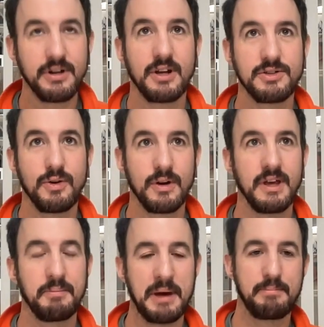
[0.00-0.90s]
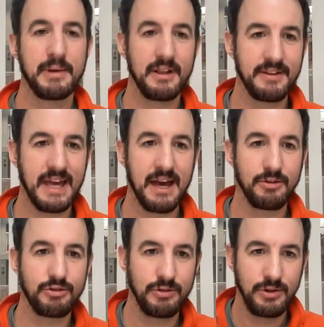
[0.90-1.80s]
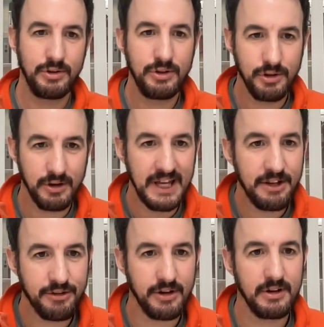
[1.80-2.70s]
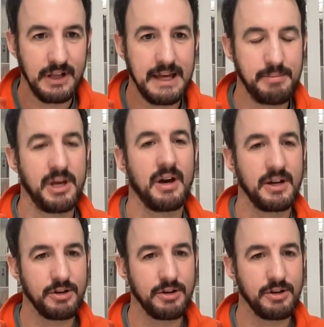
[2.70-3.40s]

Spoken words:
not talking about building out your internal API.